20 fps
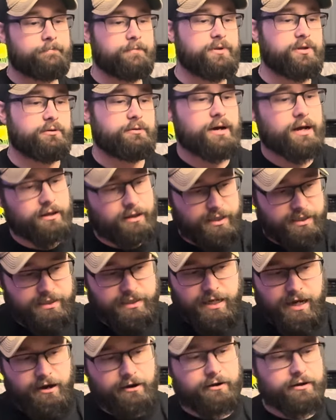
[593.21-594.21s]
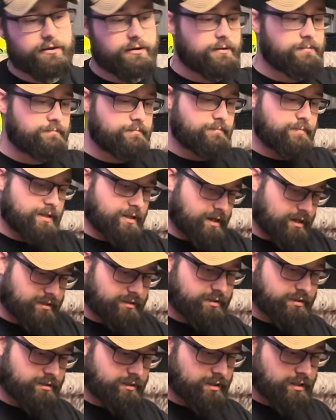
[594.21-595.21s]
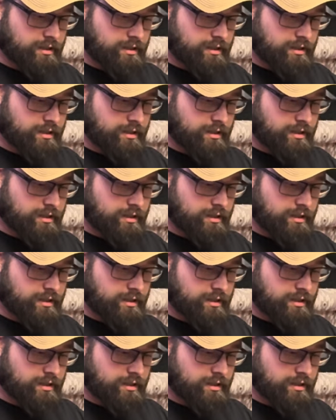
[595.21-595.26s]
Do I like to carry them? Yes.